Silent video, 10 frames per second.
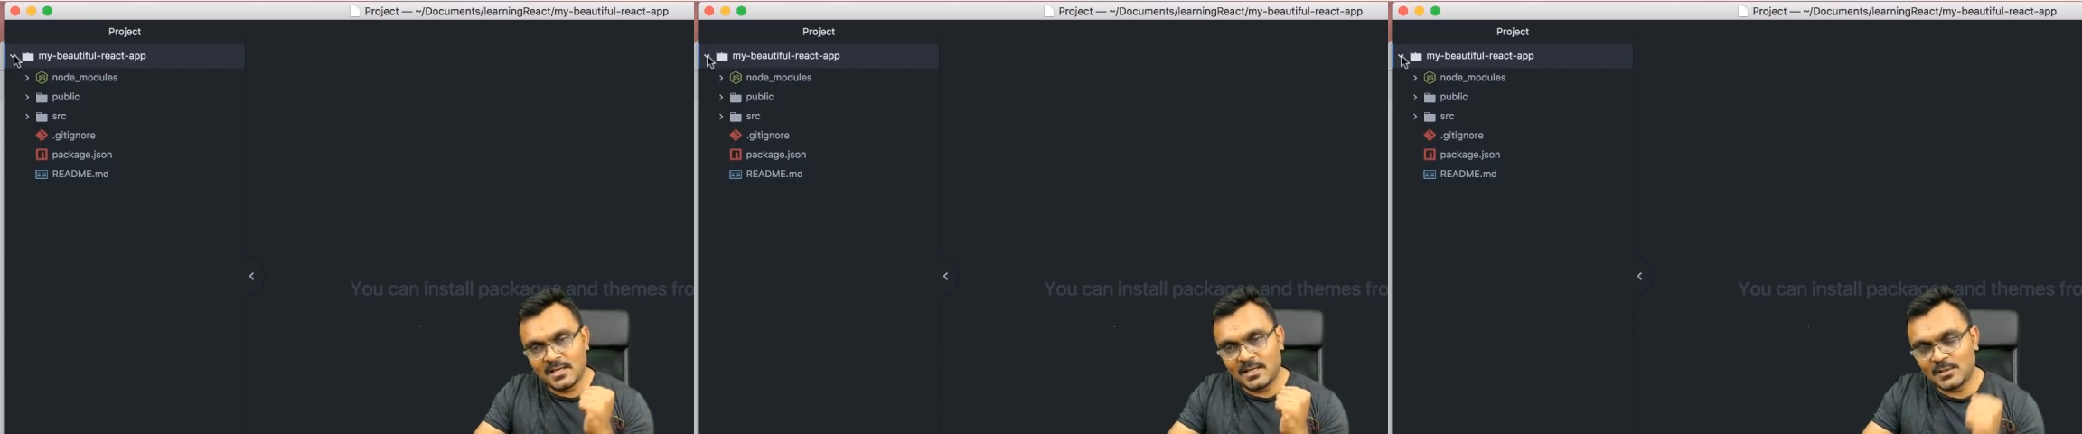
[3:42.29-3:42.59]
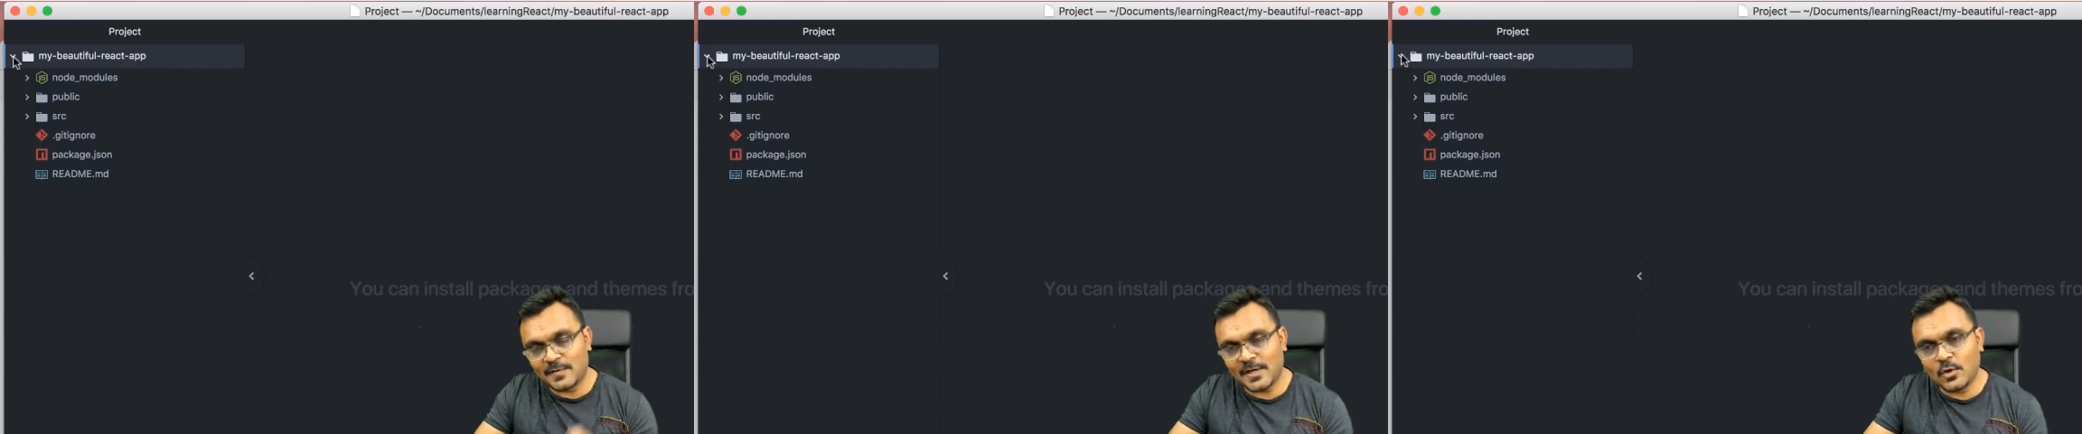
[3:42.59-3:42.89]

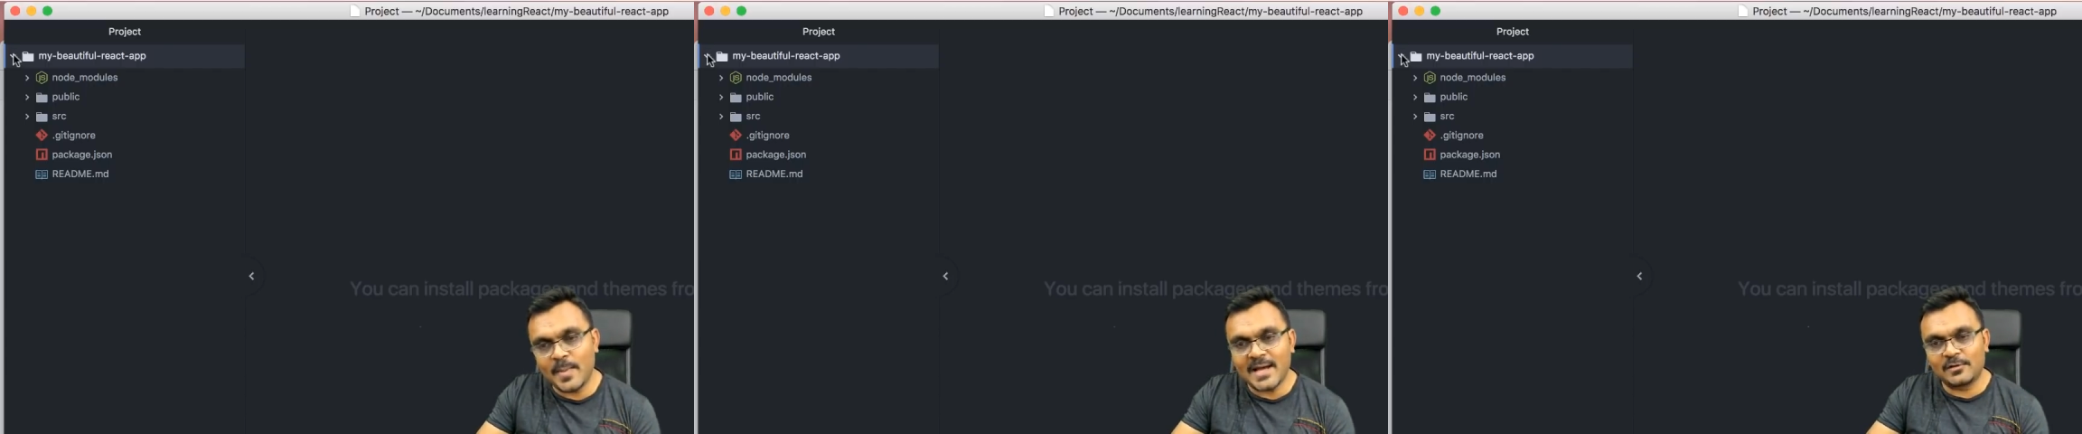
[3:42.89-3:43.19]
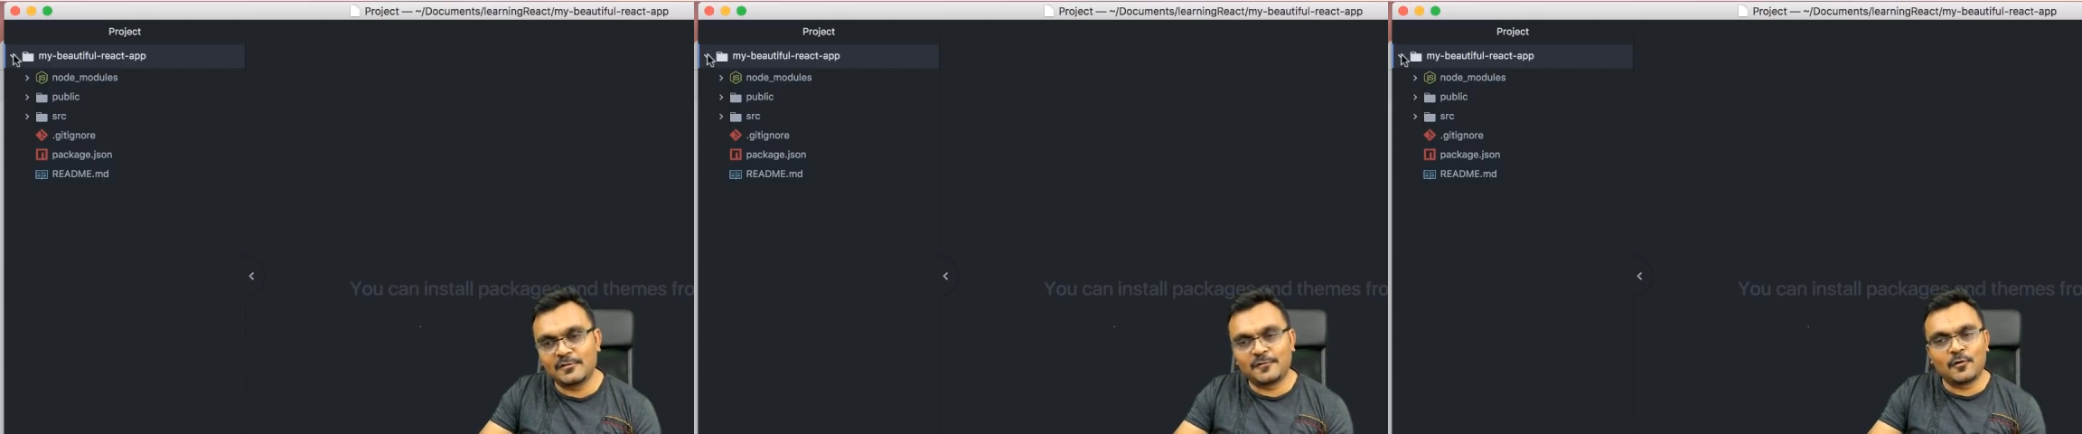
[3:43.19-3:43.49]
So if I go back to the
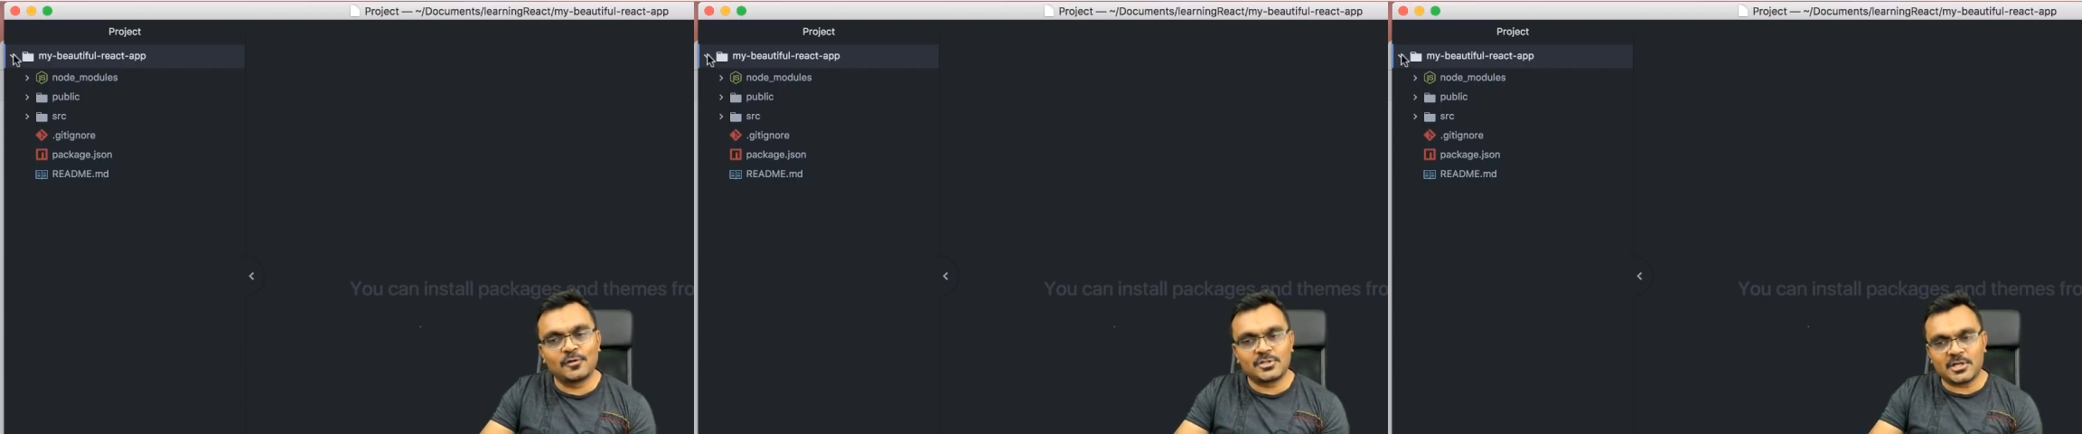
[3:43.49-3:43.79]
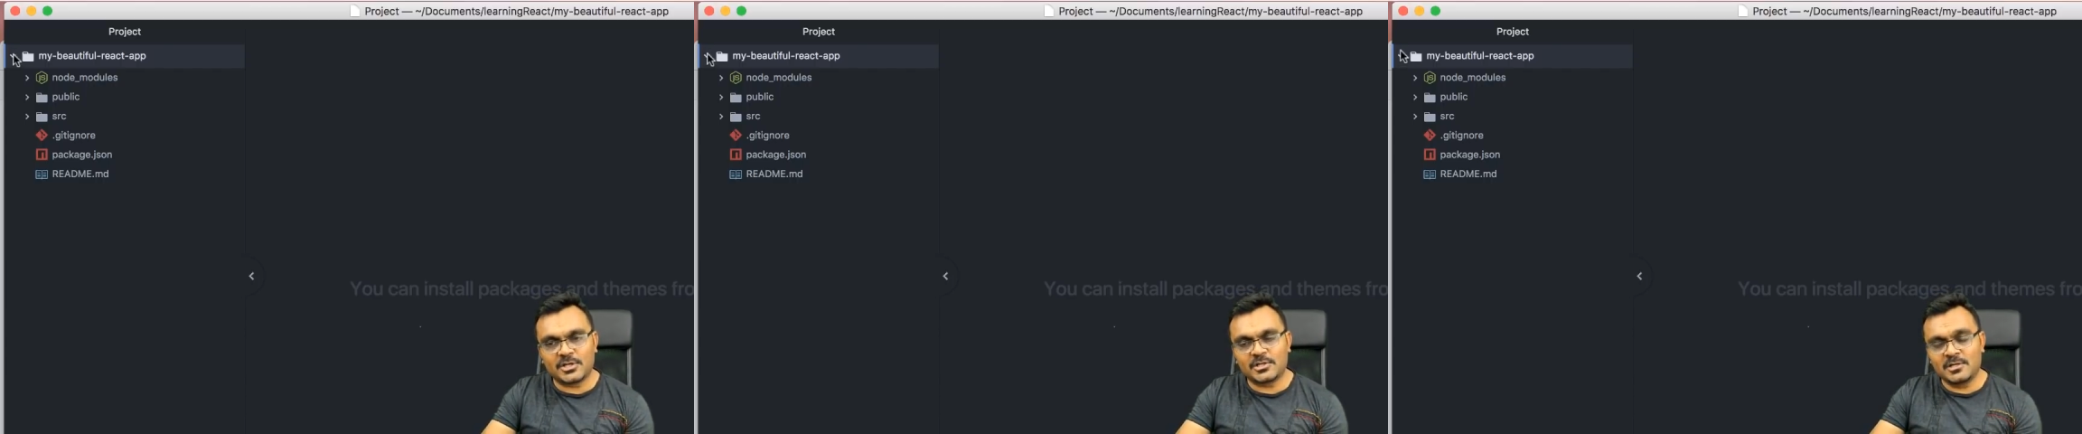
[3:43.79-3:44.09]
folder
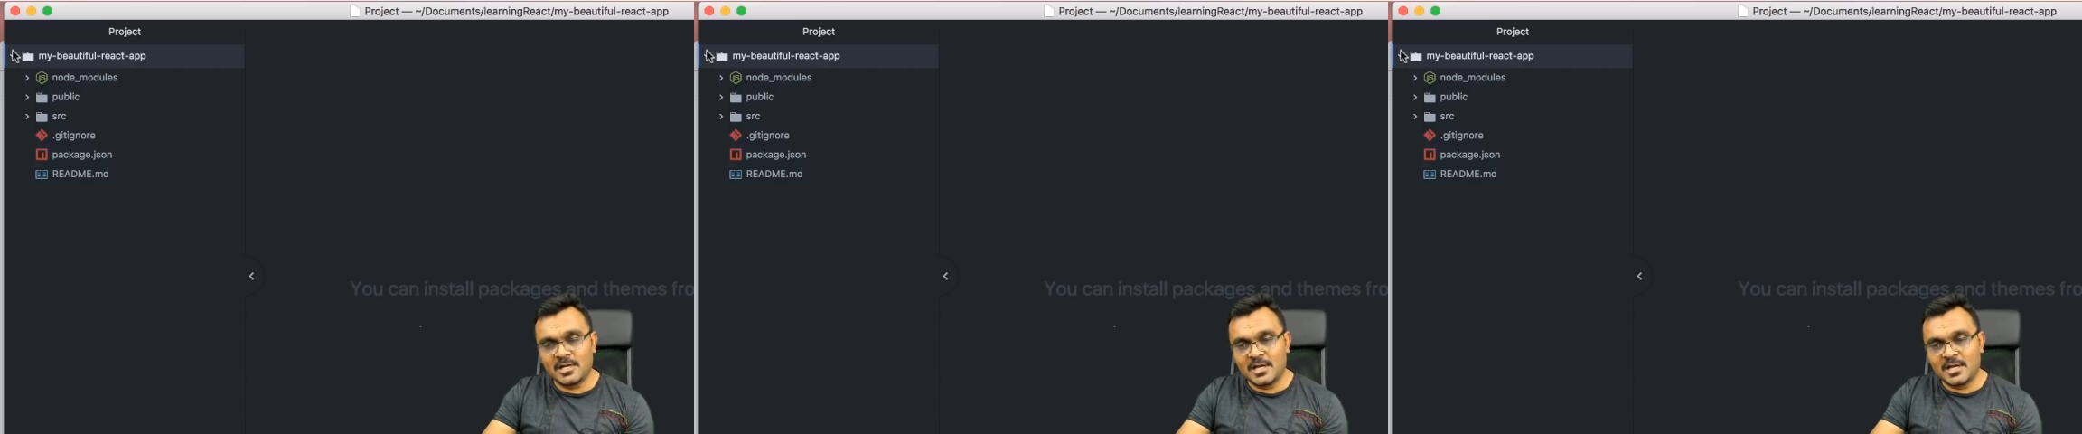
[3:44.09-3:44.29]
structure,